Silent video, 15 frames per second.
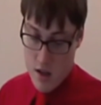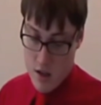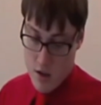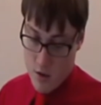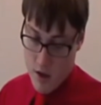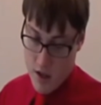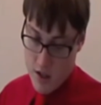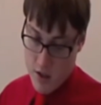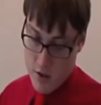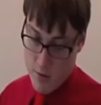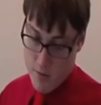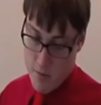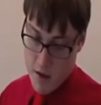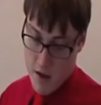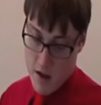going to
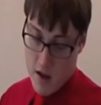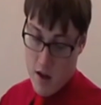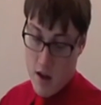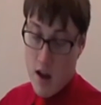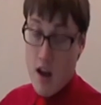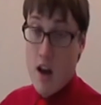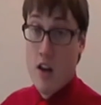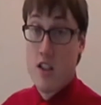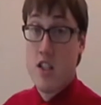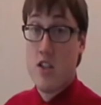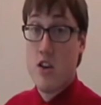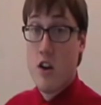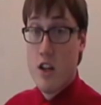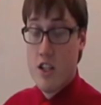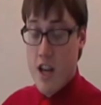be a
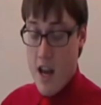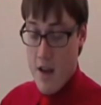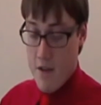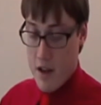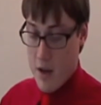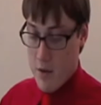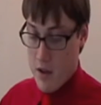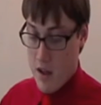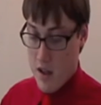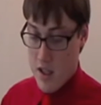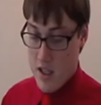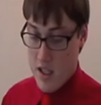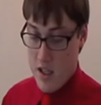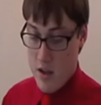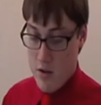staunch advocate within the
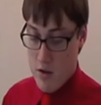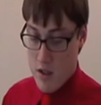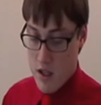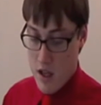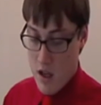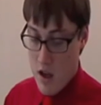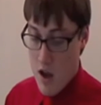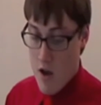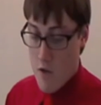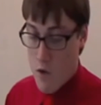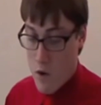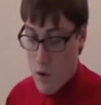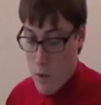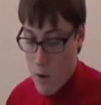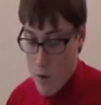TUC
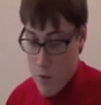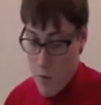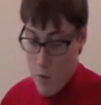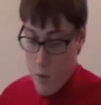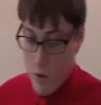for what we